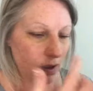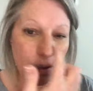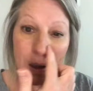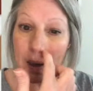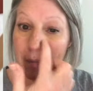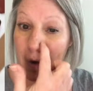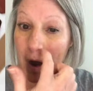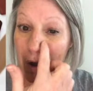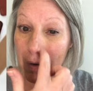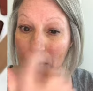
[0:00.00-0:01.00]
I'm
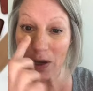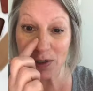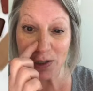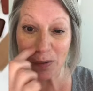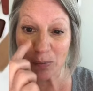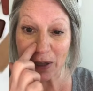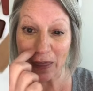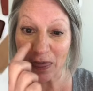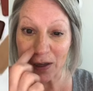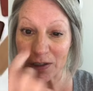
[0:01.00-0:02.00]
not going to
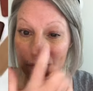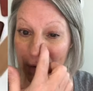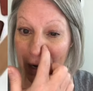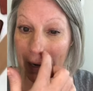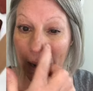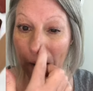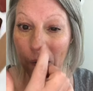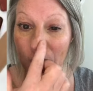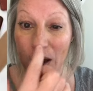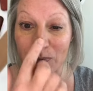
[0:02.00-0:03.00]
blend this right
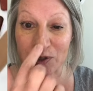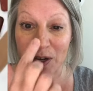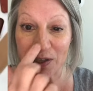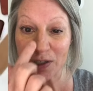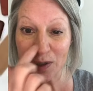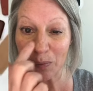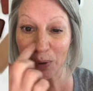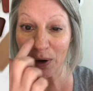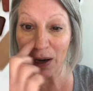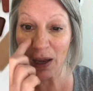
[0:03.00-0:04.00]
now. I'm just
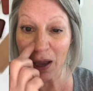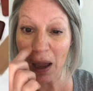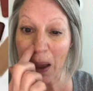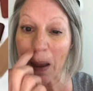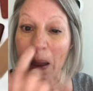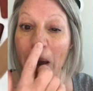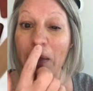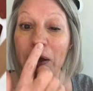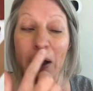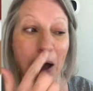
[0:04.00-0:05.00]
putting
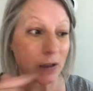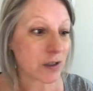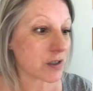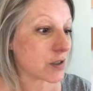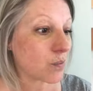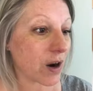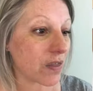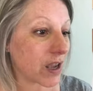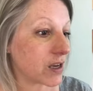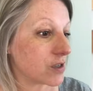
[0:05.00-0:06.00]
the colors where
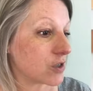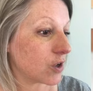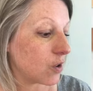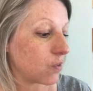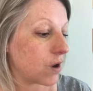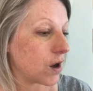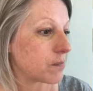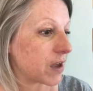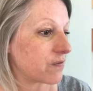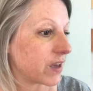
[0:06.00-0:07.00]
they need to go on
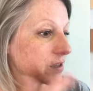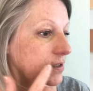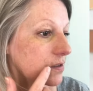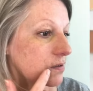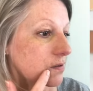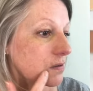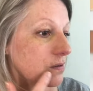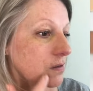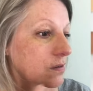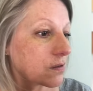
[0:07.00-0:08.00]
my face.
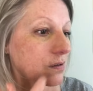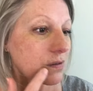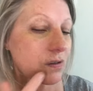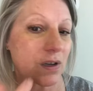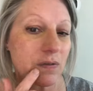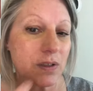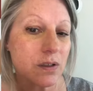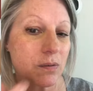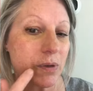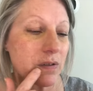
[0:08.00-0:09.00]
And I have a
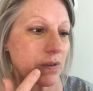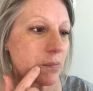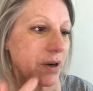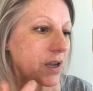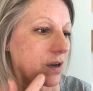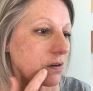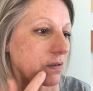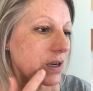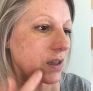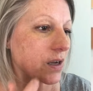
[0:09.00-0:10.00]
little bit of a breakout
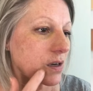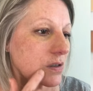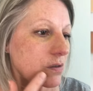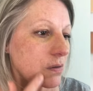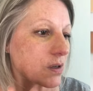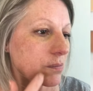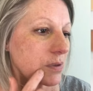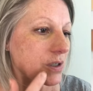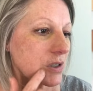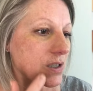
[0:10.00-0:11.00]
right there, so I'm going to
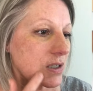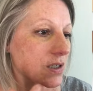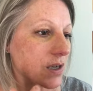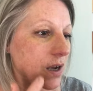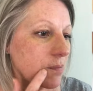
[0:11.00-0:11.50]
put just a dab